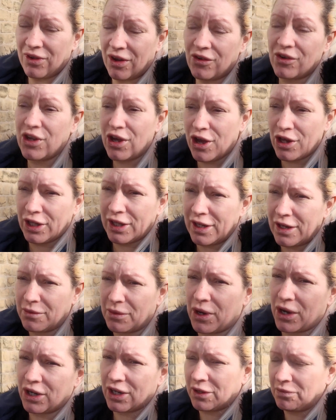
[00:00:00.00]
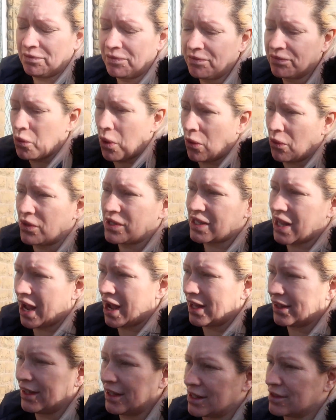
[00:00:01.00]
very early in the morning when we're
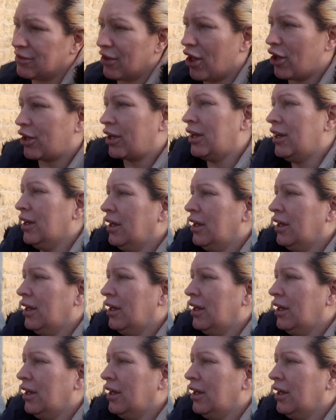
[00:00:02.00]
starting this vlog.